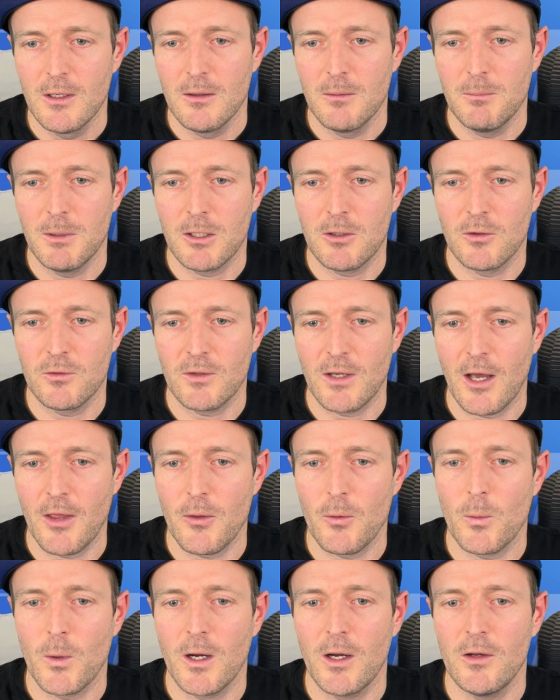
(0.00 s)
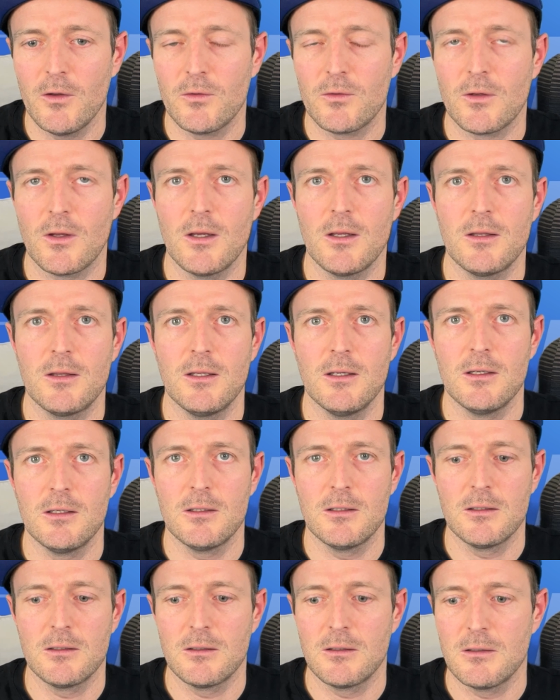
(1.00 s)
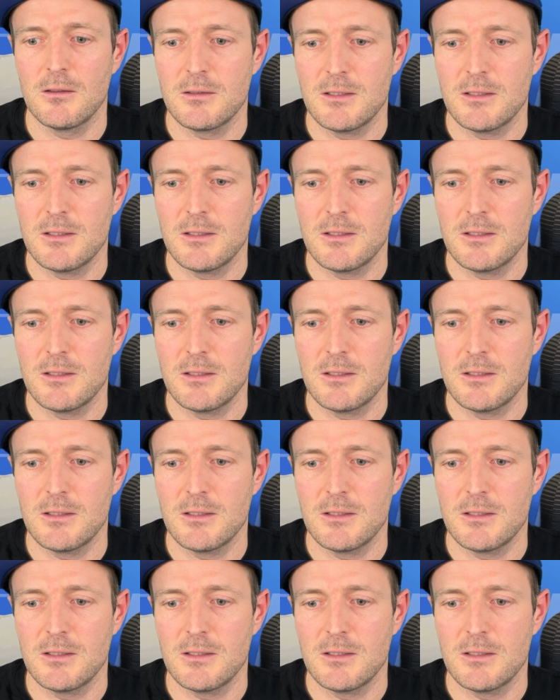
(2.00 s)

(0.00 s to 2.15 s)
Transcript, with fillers: because otherwise the